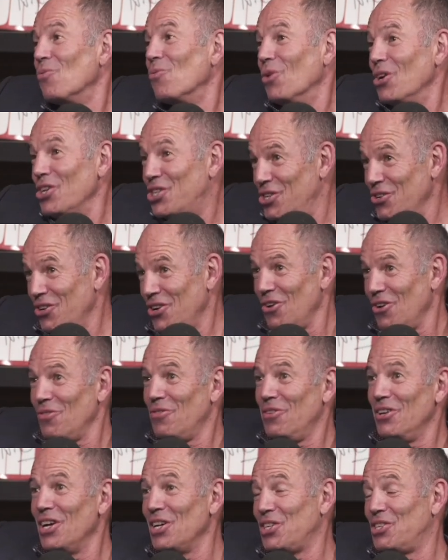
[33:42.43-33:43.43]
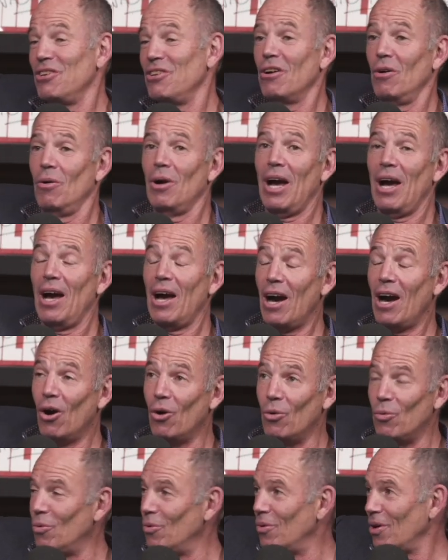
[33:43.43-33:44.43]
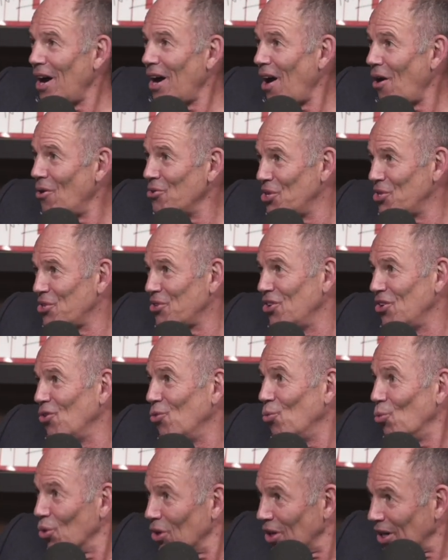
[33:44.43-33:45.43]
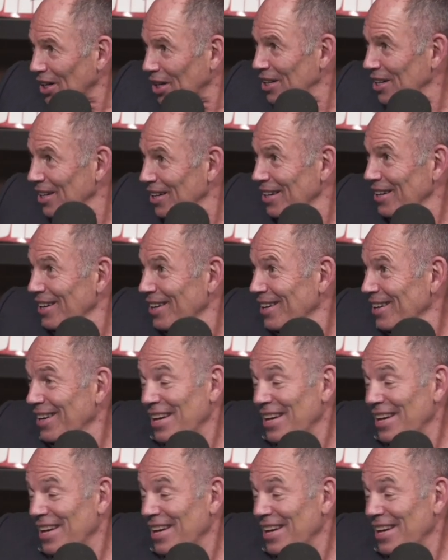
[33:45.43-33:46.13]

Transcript: Once you go this, you go, how, how is this going to work? Yeah.